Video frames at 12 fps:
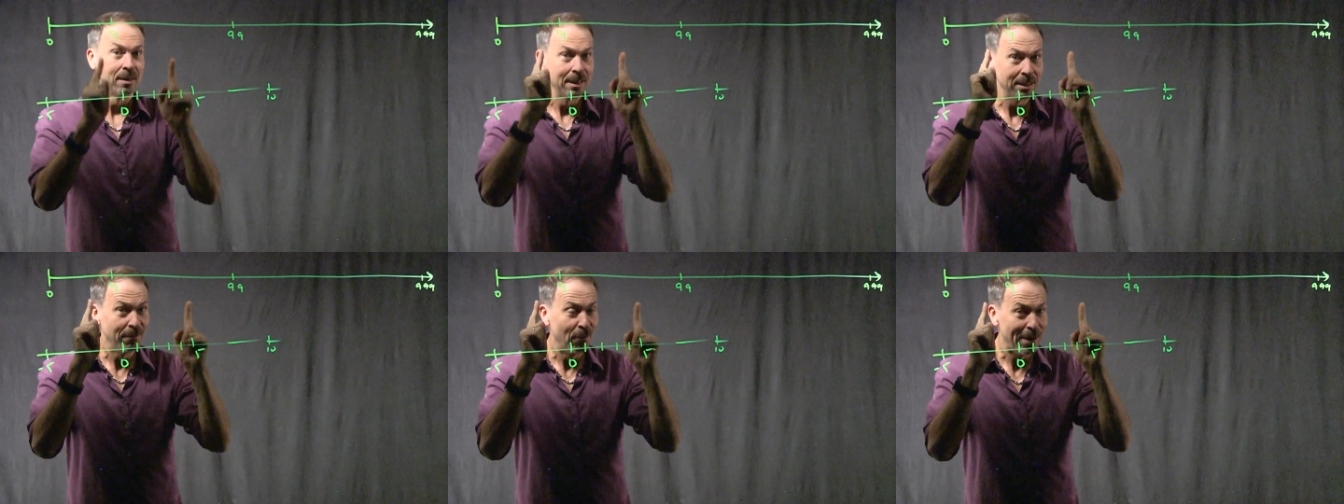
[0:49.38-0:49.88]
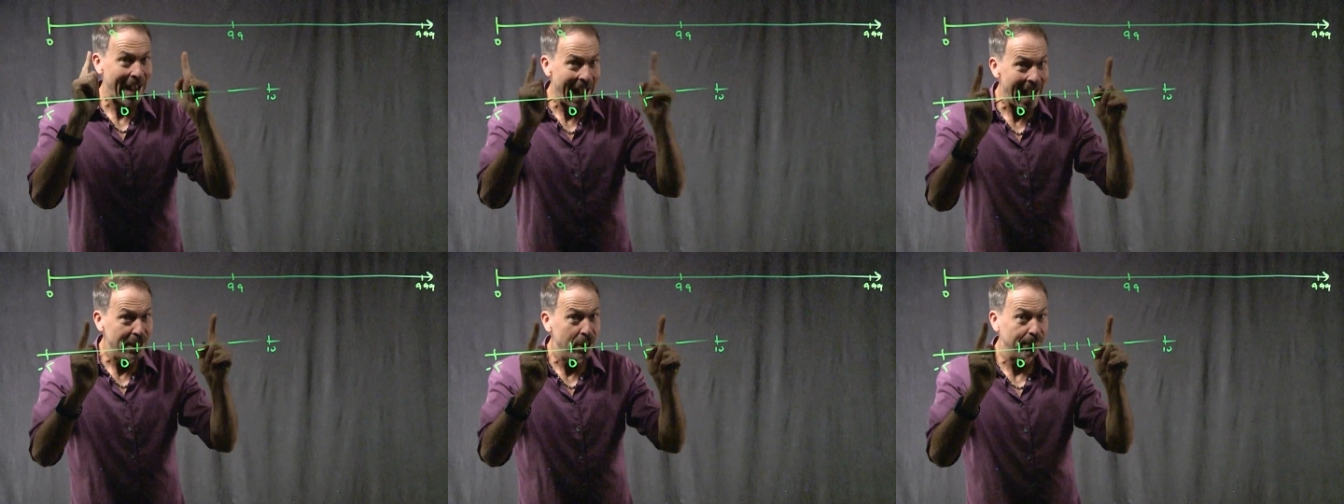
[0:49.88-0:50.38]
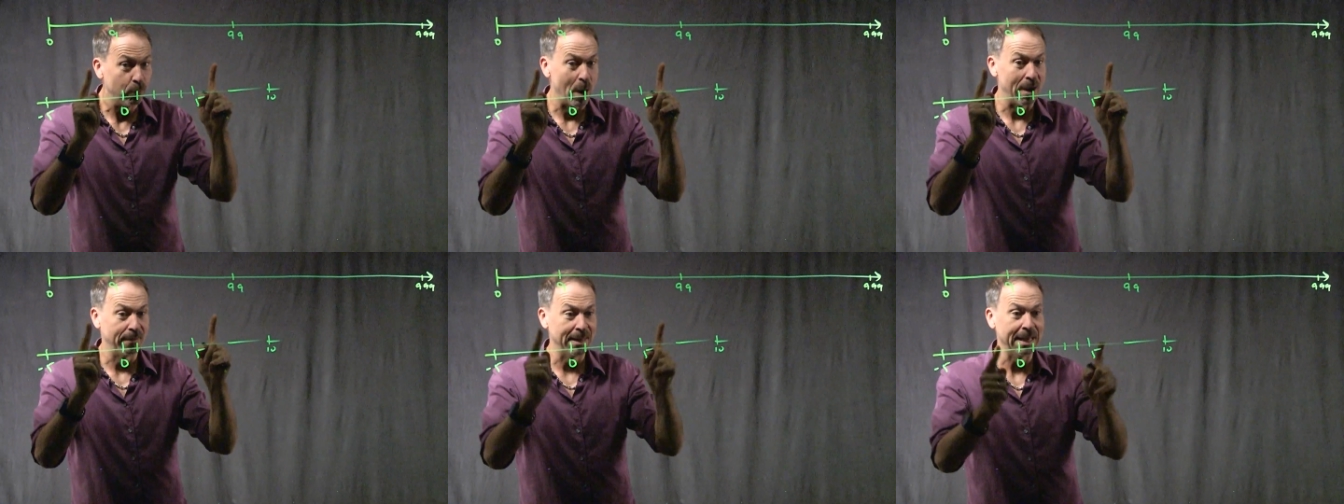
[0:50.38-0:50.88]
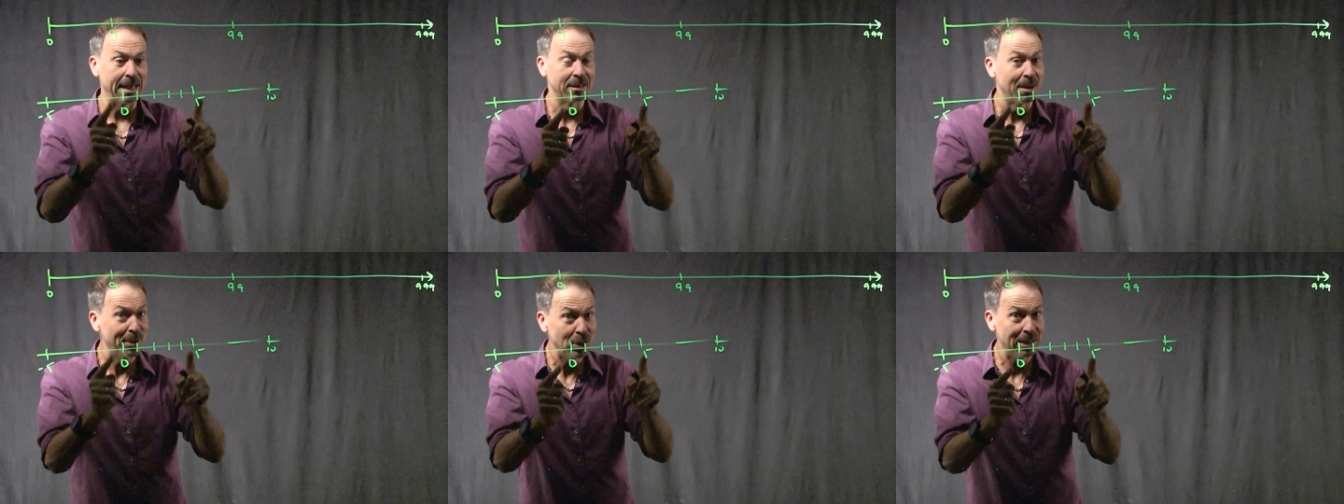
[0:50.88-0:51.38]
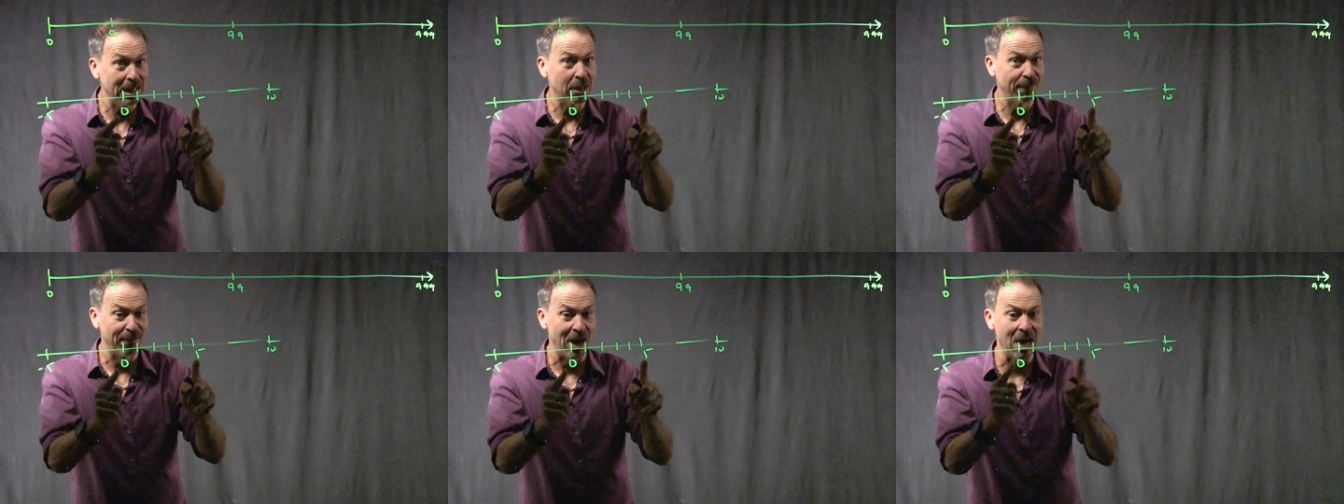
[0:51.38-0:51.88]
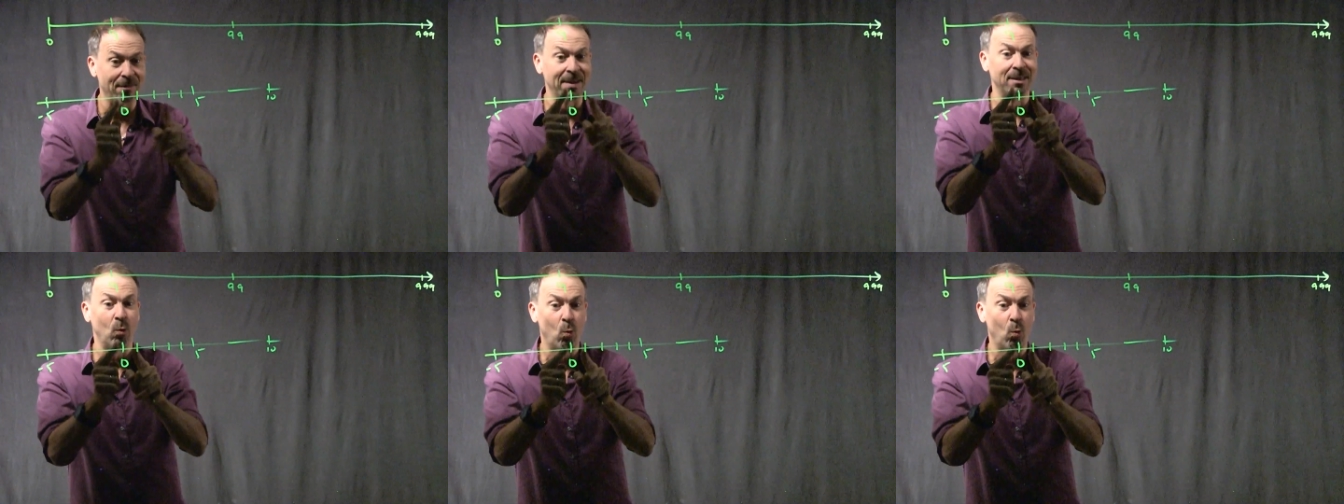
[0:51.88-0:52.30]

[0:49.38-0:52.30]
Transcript: This is a very additive way of thinking, because I'm actually thinking of 5 as